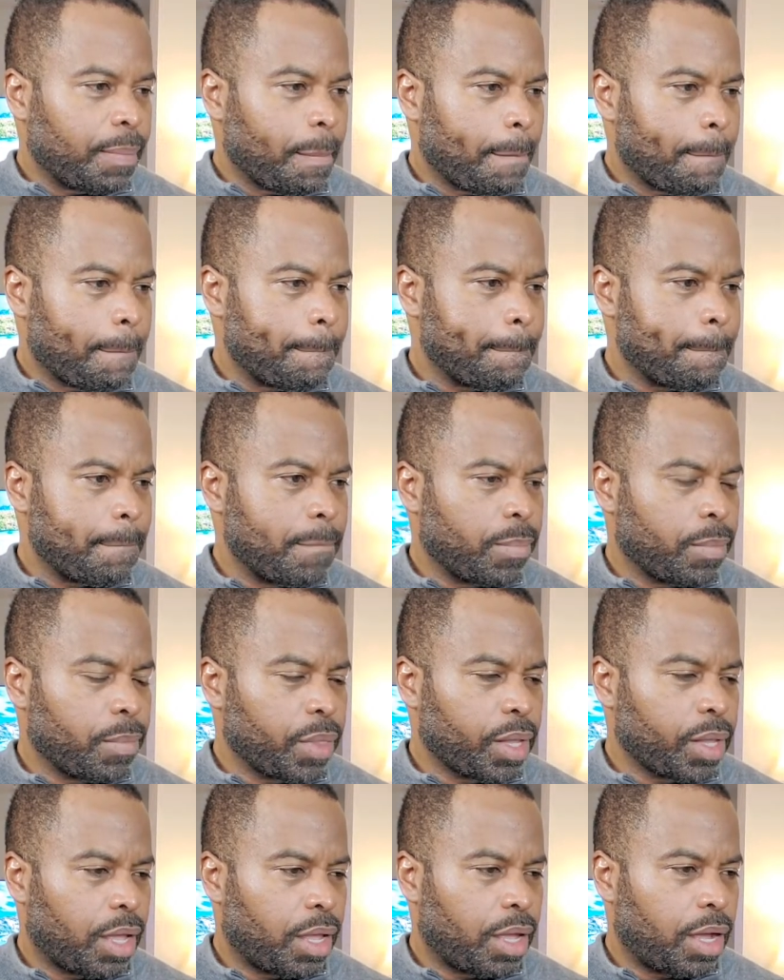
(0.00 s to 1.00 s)
Mm hmm
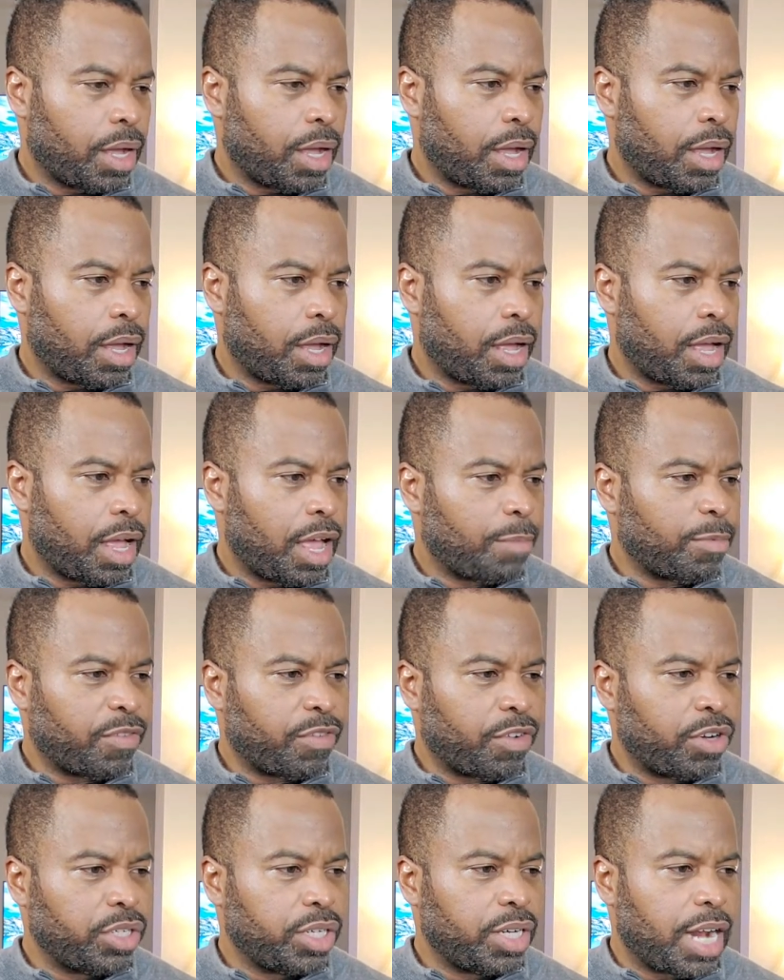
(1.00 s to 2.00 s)
uh, I'm a
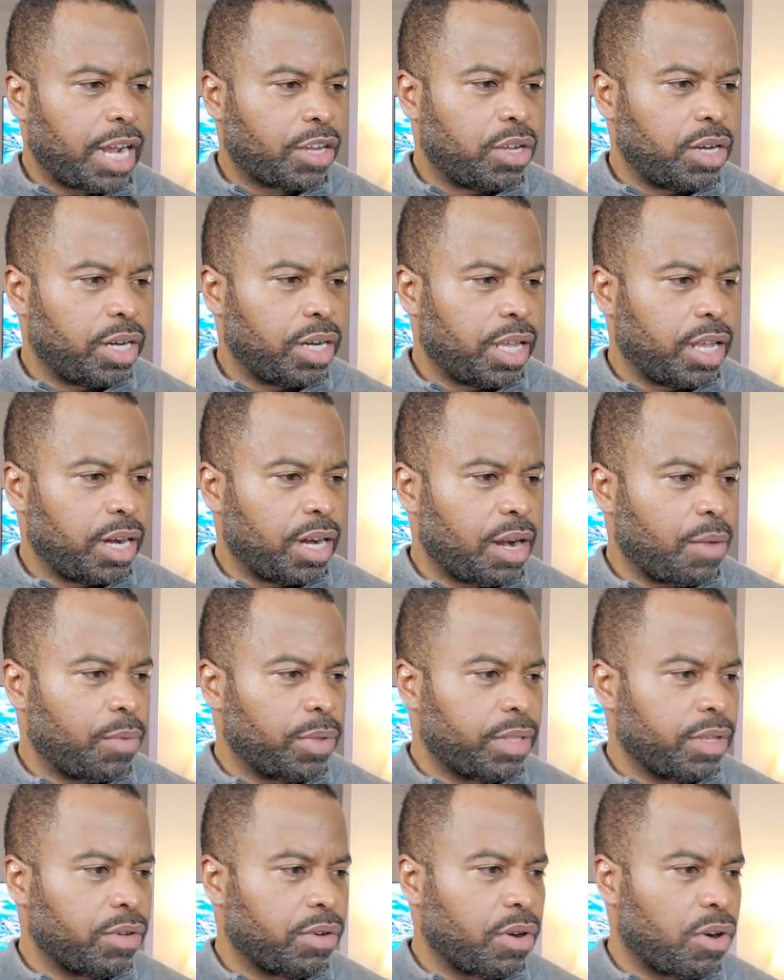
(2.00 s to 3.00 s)
virgin. I couldn't get it up
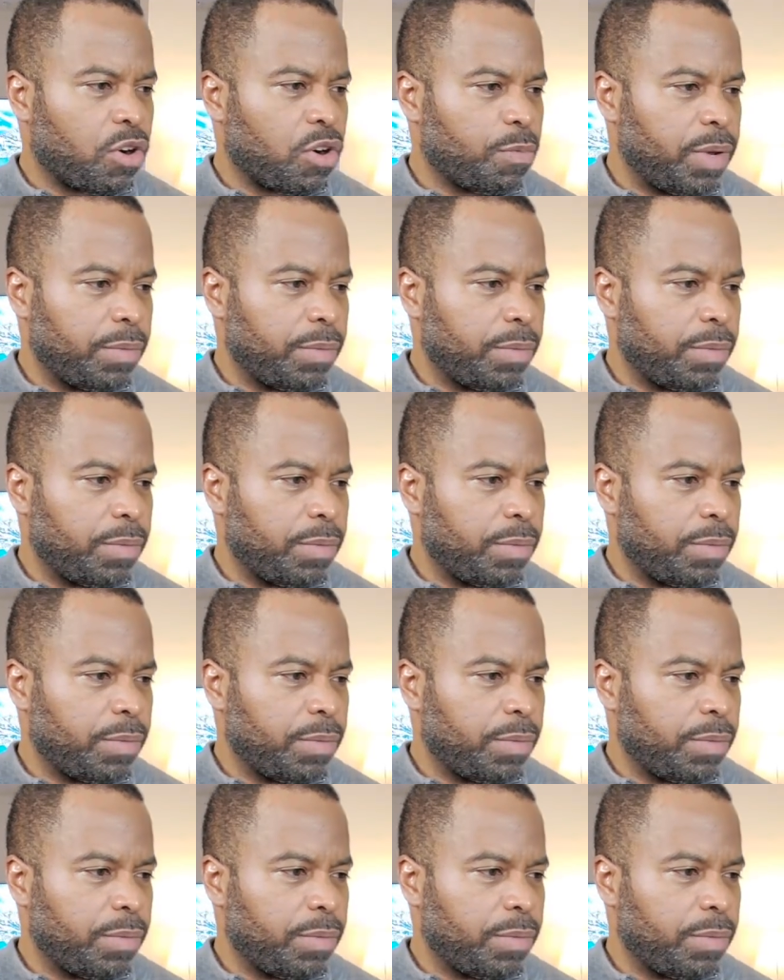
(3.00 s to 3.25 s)
with this girl.